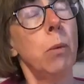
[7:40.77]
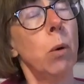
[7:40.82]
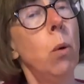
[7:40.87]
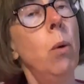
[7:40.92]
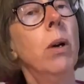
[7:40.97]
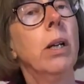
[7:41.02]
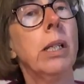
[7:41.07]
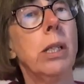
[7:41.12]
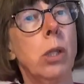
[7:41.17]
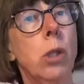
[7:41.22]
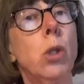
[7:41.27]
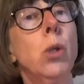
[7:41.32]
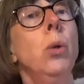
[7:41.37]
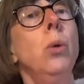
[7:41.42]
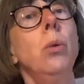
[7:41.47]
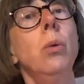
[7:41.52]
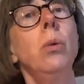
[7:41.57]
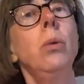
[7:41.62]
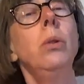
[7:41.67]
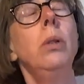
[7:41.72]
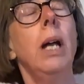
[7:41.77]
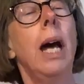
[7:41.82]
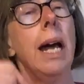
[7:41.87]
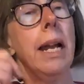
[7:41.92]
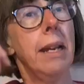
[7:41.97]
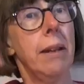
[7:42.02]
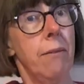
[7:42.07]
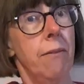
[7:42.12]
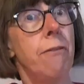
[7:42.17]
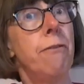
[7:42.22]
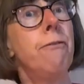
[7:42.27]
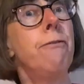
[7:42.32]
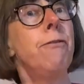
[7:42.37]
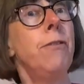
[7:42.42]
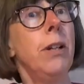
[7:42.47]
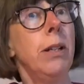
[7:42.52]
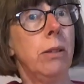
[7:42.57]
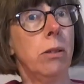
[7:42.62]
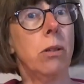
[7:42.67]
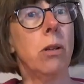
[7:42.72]
quite tall and it
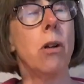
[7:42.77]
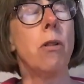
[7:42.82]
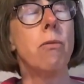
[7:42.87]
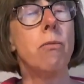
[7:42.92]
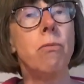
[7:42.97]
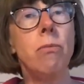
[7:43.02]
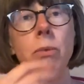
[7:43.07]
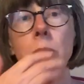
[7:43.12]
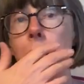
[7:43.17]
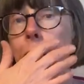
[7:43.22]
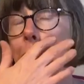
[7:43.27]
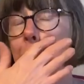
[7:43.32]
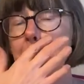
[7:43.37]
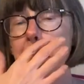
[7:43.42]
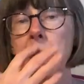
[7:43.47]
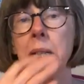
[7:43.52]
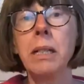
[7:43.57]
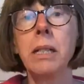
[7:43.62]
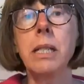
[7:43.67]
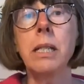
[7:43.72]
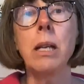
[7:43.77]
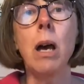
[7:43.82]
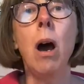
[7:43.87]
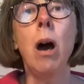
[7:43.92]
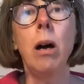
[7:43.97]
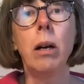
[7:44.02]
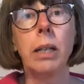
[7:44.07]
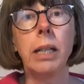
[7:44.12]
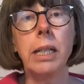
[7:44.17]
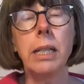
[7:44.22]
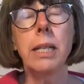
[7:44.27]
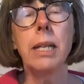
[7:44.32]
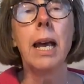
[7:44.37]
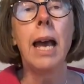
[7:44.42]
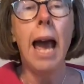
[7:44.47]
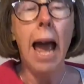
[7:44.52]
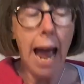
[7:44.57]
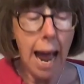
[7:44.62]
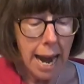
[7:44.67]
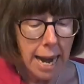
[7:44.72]
felt a really nice height,
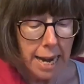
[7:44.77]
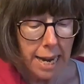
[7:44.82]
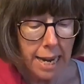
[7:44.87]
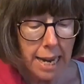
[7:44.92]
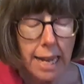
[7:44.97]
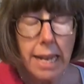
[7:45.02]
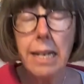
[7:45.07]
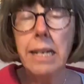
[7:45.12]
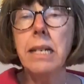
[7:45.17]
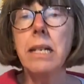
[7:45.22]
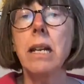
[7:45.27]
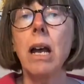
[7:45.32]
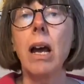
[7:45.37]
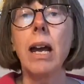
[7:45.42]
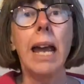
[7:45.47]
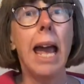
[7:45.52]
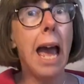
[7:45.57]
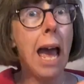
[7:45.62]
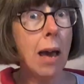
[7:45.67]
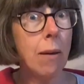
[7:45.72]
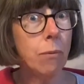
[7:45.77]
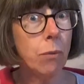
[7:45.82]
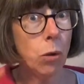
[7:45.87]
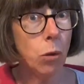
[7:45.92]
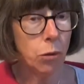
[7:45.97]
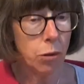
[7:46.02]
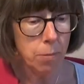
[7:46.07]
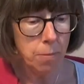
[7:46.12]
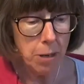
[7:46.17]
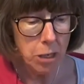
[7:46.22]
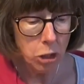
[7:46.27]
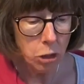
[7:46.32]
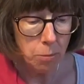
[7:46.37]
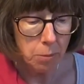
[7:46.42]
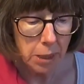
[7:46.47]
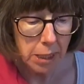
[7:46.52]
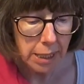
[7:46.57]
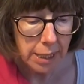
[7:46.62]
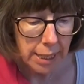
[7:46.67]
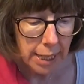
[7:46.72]
and I have got the
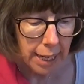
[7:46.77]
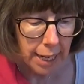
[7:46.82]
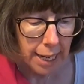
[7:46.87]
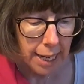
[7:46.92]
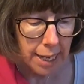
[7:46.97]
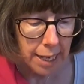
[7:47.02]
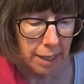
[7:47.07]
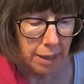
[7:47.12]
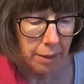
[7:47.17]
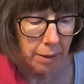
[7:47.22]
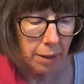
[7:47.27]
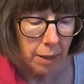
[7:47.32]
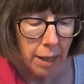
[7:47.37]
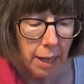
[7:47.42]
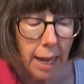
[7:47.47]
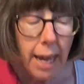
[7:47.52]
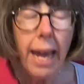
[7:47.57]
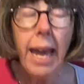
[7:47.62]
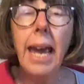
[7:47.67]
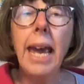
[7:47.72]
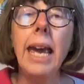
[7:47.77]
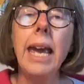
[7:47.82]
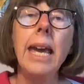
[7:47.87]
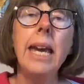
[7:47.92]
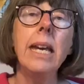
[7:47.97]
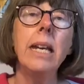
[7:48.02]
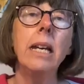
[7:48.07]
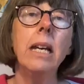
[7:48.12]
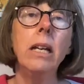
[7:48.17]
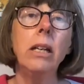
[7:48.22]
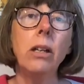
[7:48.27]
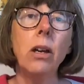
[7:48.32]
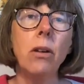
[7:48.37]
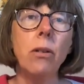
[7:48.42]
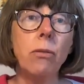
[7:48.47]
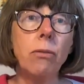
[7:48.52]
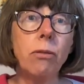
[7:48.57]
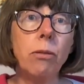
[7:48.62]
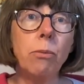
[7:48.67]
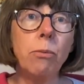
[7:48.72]
measurements here. It can
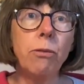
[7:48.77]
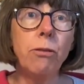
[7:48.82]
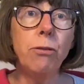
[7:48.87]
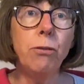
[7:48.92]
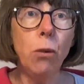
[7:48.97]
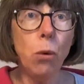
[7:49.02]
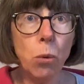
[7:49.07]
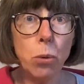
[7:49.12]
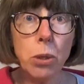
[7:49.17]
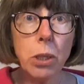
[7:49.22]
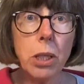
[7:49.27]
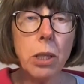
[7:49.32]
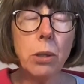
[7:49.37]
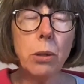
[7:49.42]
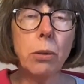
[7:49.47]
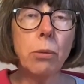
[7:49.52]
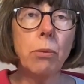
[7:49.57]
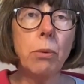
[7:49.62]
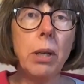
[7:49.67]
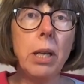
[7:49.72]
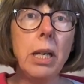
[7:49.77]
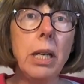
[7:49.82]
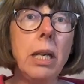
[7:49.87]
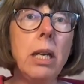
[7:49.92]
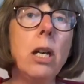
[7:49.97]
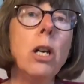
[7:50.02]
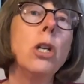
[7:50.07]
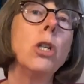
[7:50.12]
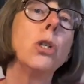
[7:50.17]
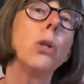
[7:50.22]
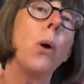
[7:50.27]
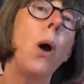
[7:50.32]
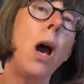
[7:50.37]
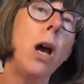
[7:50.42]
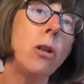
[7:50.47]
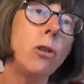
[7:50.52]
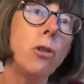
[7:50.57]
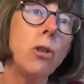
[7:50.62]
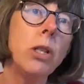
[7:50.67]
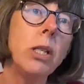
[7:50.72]
go from 43 to
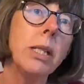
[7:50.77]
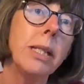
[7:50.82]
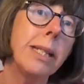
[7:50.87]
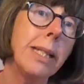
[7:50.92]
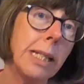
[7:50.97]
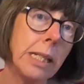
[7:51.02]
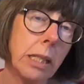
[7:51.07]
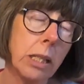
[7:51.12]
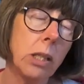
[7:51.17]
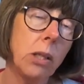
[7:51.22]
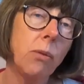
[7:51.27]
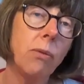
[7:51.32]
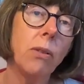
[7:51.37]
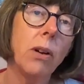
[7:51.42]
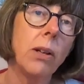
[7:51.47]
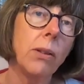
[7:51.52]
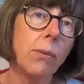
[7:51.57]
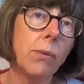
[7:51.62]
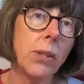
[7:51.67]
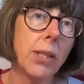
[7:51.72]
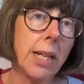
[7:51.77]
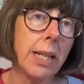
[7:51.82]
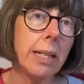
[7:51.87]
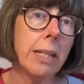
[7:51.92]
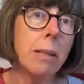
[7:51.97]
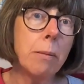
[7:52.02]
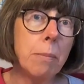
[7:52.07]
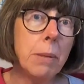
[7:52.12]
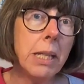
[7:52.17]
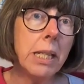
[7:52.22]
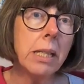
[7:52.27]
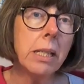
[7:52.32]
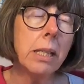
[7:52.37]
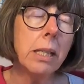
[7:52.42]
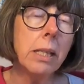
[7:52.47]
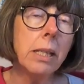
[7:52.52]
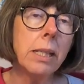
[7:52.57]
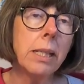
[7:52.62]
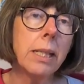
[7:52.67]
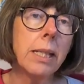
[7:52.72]
165
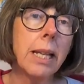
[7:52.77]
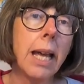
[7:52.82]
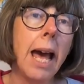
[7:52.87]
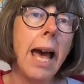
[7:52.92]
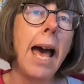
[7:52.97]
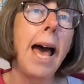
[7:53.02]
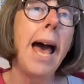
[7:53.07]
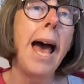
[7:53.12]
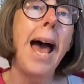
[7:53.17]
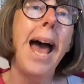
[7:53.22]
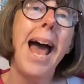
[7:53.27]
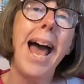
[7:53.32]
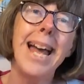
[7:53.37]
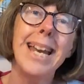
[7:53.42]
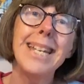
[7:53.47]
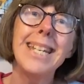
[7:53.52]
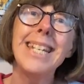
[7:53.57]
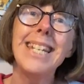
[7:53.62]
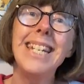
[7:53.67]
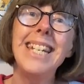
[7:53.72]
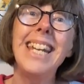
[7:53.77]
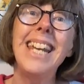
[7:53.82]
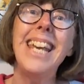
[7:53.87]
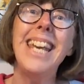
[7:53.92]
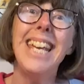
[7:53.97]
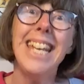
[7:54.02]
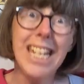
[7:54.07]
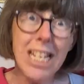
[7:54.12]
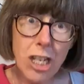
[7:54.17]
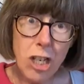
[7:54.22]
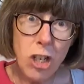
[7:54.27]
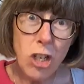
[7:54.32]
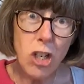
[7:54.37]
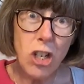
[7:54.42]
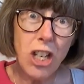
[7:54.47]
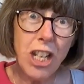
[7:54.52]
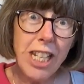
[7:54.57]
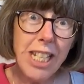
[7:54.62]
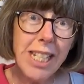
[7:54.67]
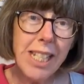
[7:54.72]
centimetres, and in
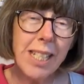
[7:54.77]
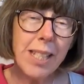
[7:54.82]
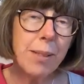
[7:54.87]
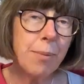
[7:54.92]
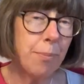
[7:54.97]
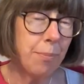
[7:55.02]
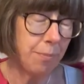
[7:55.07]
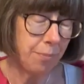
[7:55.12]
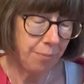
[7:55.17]
inches,